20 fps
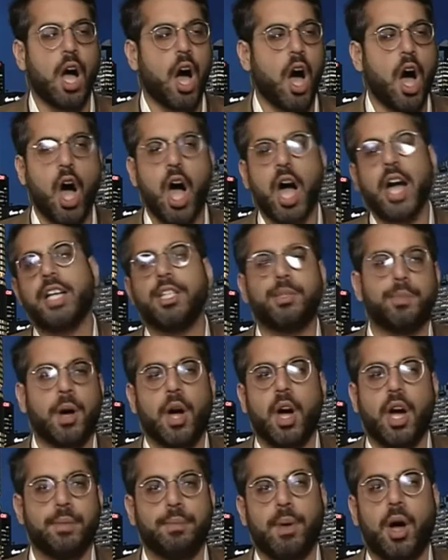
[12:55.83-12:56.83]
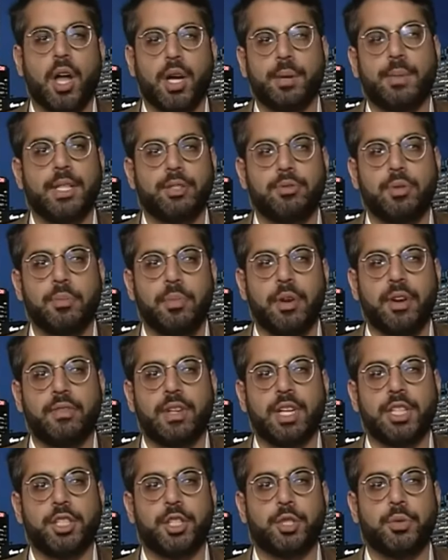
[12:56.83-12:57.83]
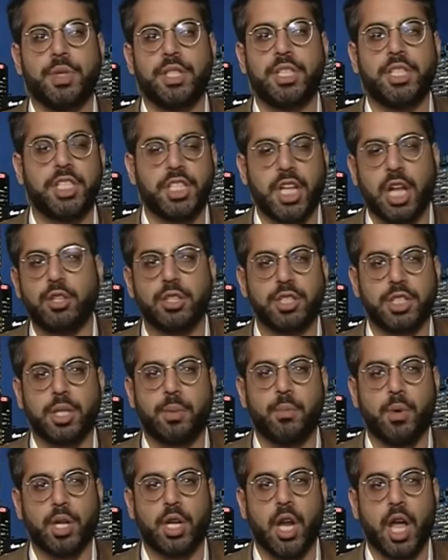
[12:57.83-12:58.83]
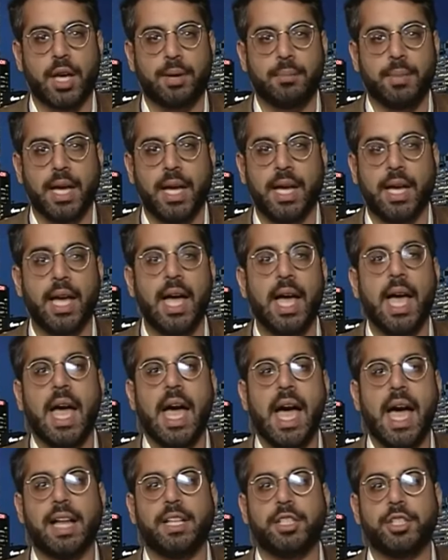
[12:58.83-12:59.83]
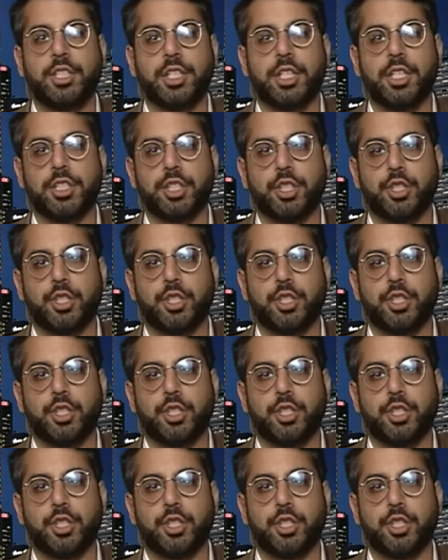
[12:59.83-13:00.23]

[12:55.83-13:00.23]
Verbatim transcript: hides behind parliamentary privilege to insult someone like me and to,